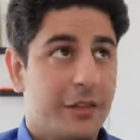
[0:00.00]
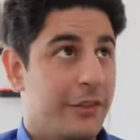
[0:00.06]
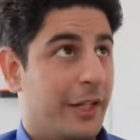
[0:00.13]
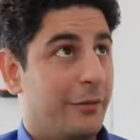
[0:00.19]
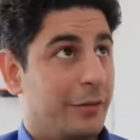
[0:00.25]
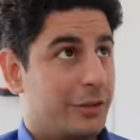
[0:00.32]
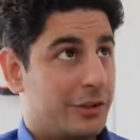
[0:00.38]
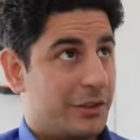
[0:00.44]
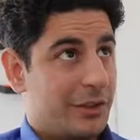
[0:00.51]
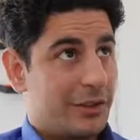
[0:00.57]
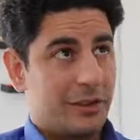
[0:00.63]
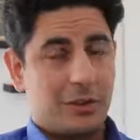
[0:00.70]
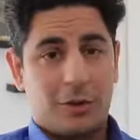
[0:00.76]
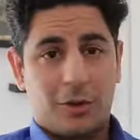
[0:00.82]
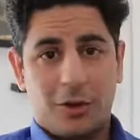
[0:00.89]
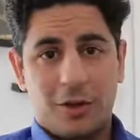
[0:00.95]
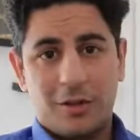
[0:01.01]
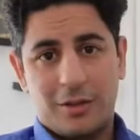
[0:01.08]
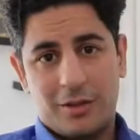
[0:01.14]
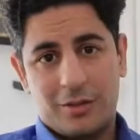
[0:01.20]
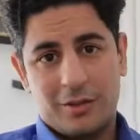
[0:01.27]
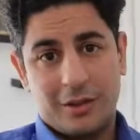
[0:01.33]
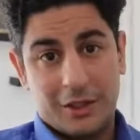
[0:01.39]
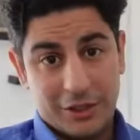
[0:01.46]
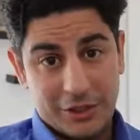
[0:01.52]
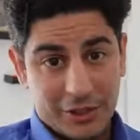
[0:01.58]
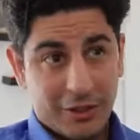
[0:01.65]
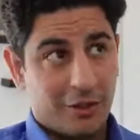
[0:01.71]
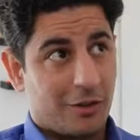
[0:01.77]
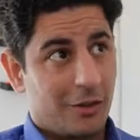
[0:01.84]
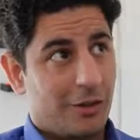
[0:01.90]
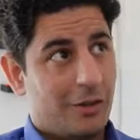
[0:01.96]
There was this clock,
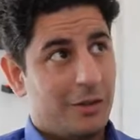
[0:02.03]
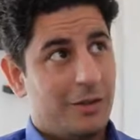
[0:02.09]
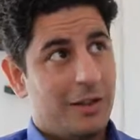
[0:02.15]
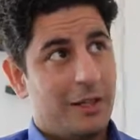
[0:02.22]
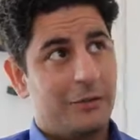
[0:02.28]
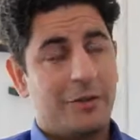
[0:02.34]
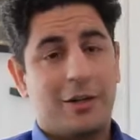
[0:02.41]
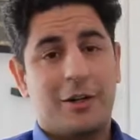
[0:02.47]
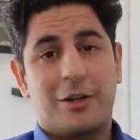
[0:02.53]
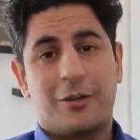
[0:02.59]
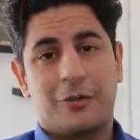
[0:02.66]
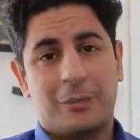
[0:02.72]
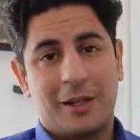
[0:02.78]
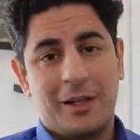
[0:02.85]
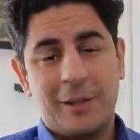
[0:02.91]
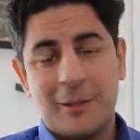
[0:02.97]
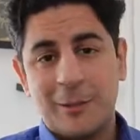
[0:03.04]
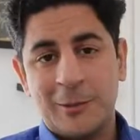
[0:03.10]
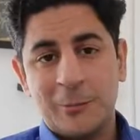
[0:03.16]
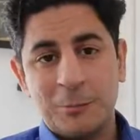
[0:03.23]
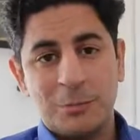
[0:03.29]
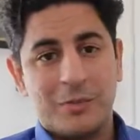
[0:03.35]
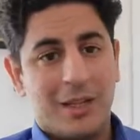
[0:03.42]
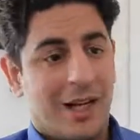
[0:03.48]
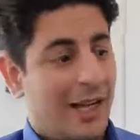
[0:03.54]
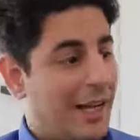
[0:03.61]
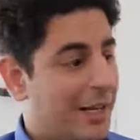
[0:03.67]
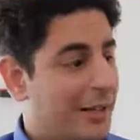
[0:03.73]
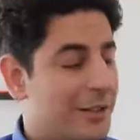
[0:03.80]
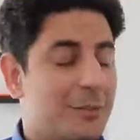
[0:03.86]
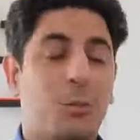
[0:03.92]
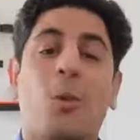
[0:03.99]
digital clock in front of me. I
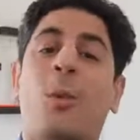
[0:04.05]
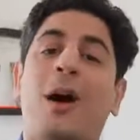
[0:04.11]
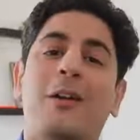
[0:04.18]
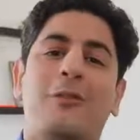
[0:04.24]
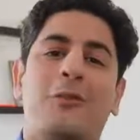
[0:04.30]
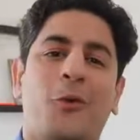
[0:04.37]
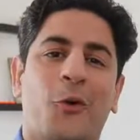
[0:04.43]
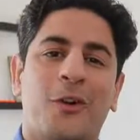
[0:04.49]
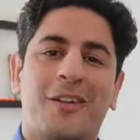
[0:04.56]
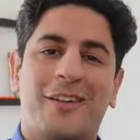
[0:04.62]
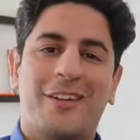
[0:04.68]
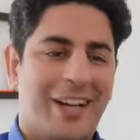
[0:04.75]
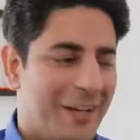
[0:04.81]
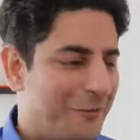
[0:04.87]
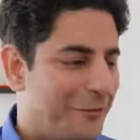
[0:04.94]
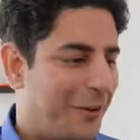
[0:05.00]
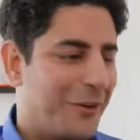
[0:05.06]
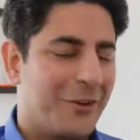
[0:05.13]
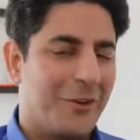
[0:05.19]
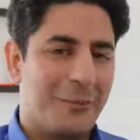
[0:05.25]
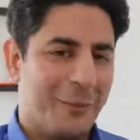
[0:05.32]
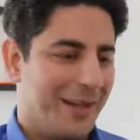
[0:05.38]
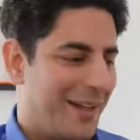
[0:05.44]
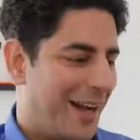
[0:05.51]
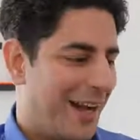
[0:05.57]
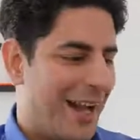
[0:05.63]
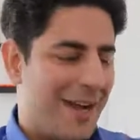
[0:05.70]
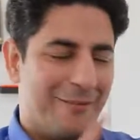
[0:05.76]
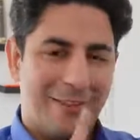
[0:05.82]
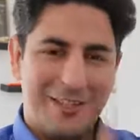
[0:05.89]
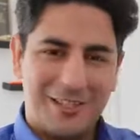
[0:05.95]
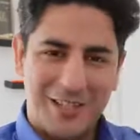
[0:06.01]
had this mobile phone in front of me. I
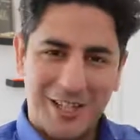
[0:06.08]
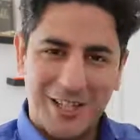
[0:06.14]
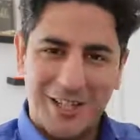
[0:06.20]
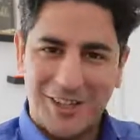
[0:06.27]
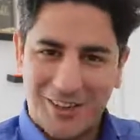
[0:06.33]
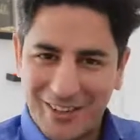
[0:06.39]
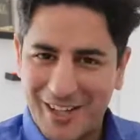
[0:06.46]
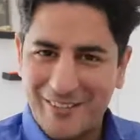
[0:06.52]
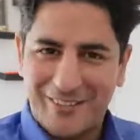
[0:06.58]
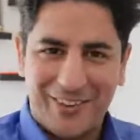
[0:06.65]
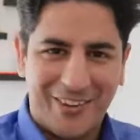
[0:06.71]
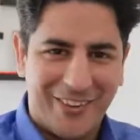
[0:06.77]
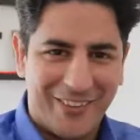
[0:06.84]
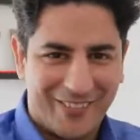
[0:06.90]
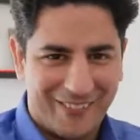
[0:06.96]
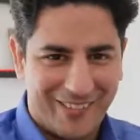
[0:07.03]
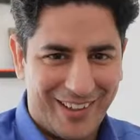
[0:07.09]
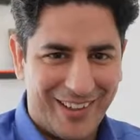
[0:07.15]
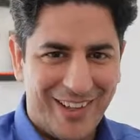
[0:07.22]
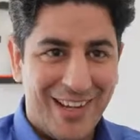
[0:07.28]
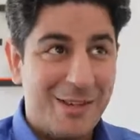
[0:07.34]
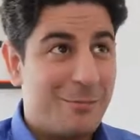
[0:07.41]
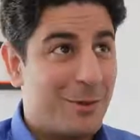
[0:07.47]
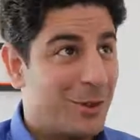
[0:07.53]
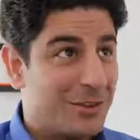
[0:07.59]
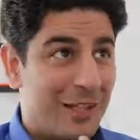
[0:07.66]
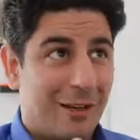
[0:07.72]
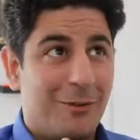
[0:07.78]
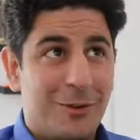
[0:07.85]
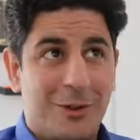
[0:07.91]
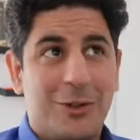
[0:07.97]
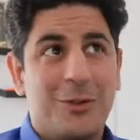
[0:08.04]
have digital clock in front of me because
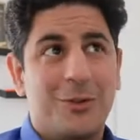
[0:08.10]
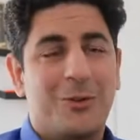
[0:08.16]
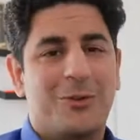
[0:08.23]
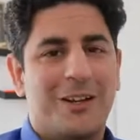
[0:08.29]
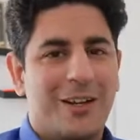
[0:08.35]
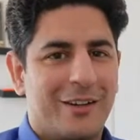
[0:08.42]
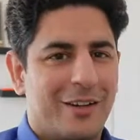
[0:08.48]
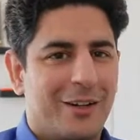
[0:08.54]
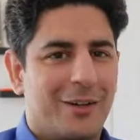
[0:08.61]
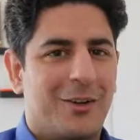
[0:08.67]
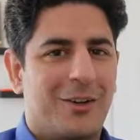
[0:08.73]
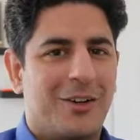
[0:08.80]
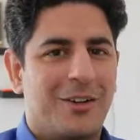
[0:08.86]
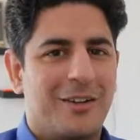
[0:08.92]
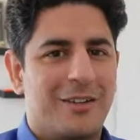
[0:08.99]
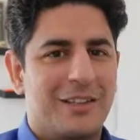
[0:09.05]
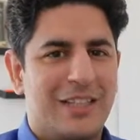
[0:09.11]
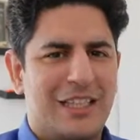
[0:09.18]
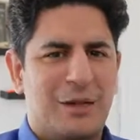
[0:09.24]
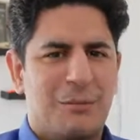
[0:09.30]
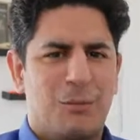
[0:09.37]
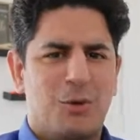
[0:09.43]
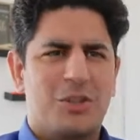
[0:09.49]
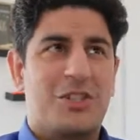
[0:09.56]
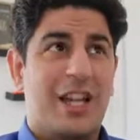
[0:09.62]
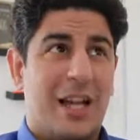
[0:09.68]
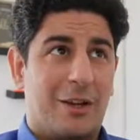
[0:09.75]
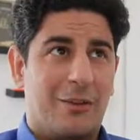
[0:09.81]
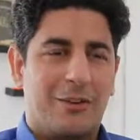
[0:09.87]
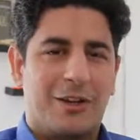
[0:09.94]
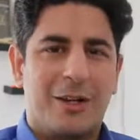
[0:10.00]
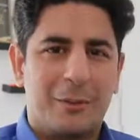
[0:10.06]
I wanted to record the most
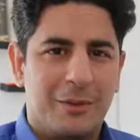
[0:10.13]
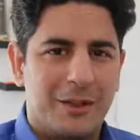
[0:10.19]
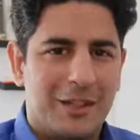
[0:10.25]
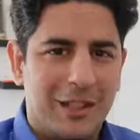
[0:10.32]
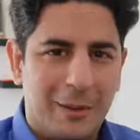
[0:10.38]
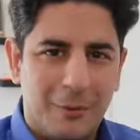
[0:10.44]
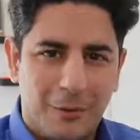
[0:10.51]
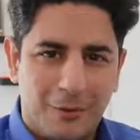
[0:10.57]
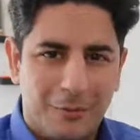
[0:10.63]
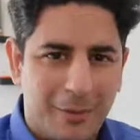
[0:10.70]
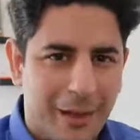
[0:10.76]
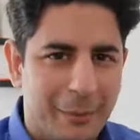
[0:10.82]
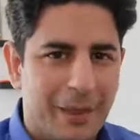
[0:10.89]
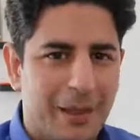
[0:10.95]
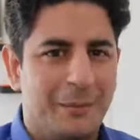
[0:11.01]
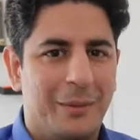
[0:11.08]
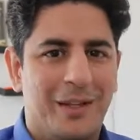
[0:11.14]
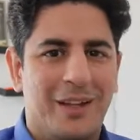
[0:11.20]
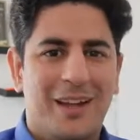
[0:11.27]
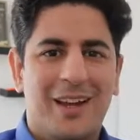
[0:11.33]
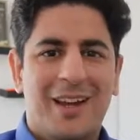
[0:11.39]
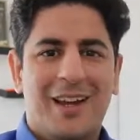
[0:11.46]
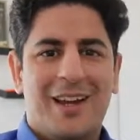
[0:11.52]
accurate birth time of my baby.